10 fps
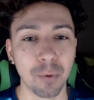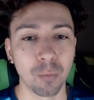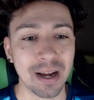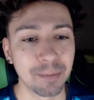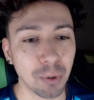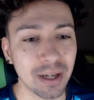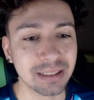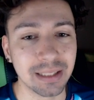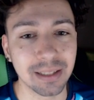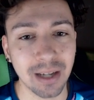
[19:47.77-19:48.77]
when
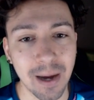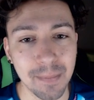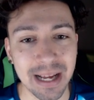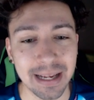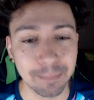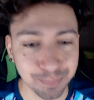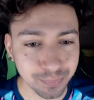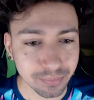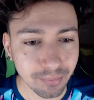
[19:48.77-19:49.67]
Brighton come in